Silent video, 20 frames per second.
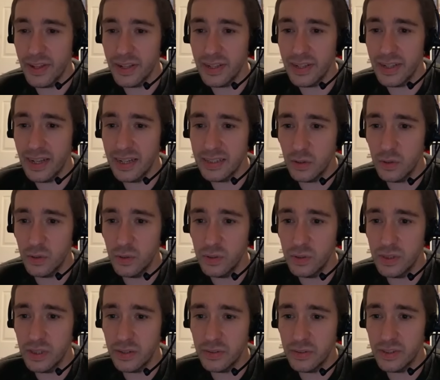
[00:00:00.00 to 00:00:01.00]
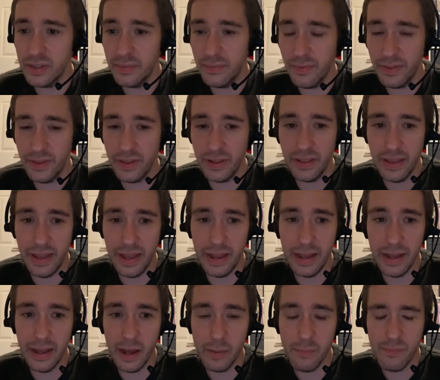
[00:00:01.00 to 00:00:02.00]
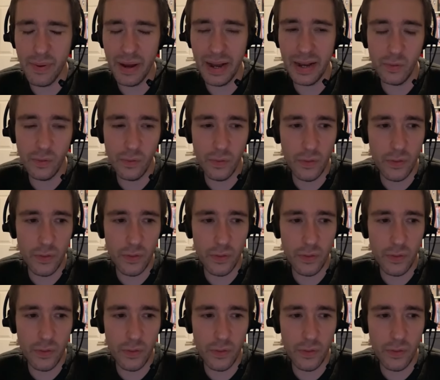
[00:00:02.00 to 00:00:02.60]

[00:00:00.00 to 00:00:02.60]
there's also something there about